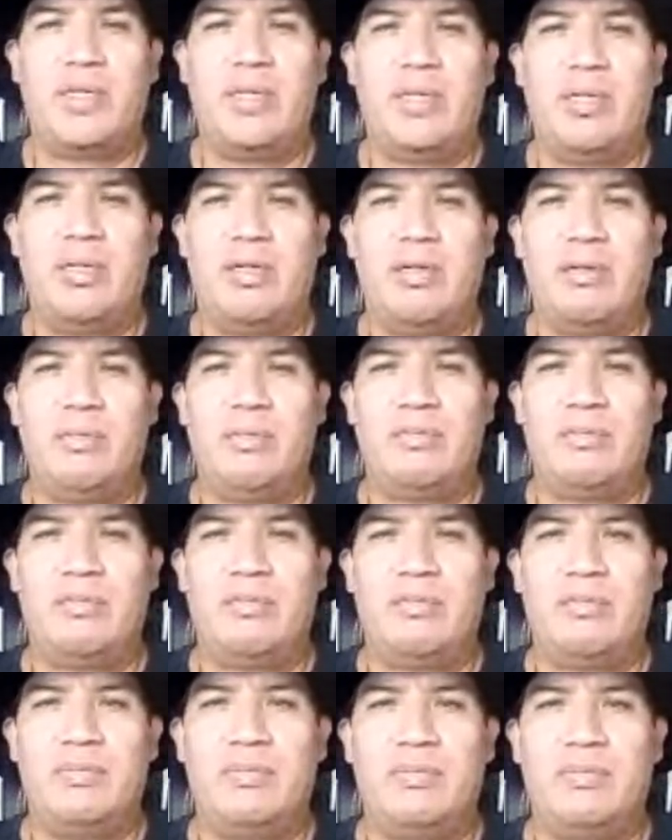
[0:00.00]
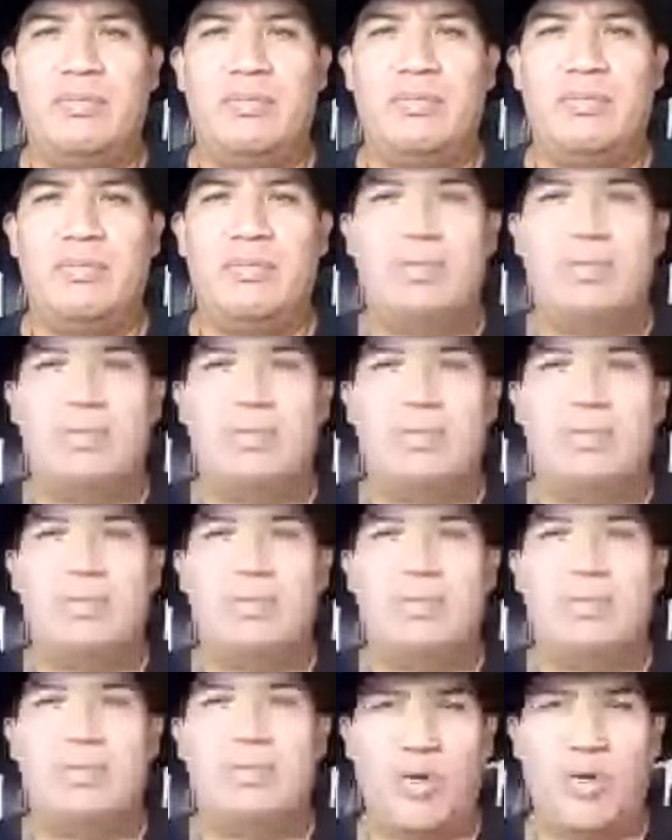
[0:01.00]
um, for the
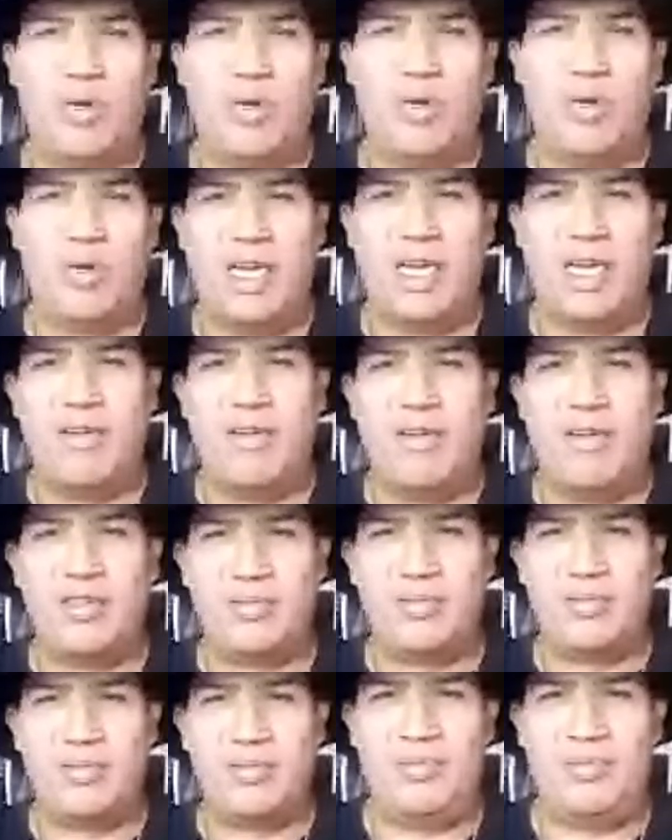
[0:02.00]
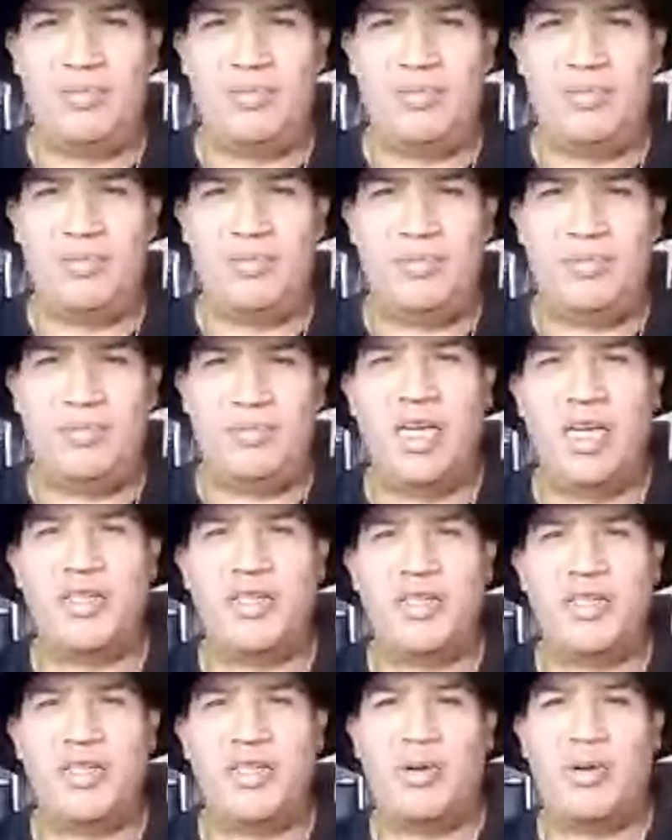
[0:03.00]
moment, I haven't got to
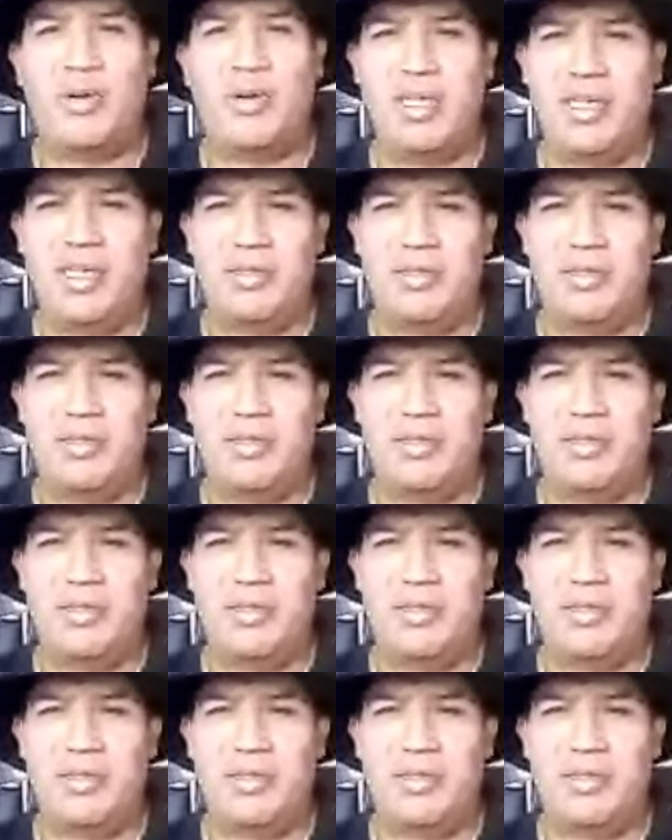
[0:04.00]
that part yet.